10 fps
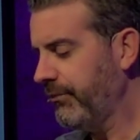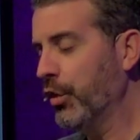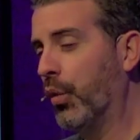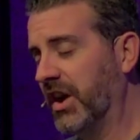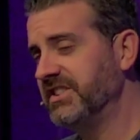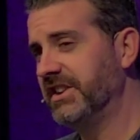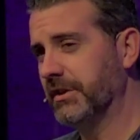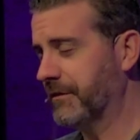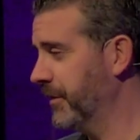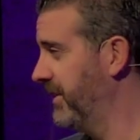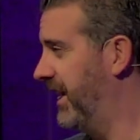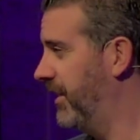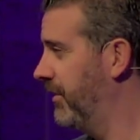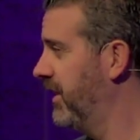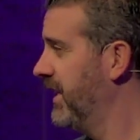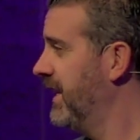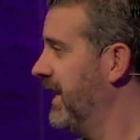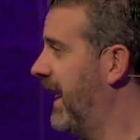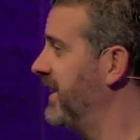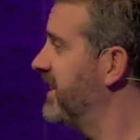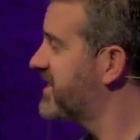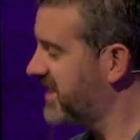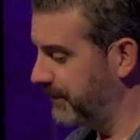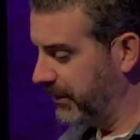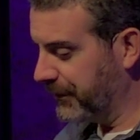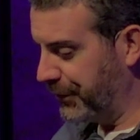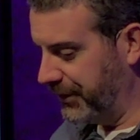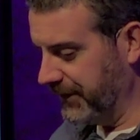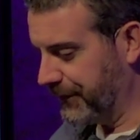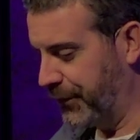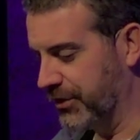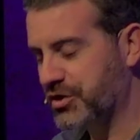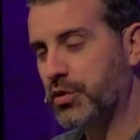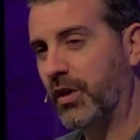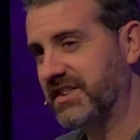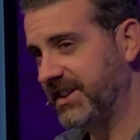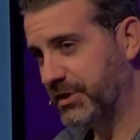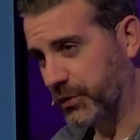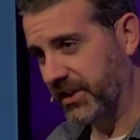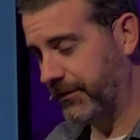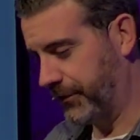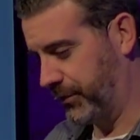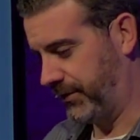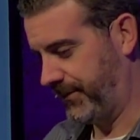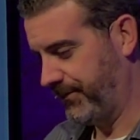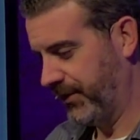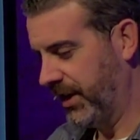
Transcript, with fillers: One year from now, on December 31st, 2024,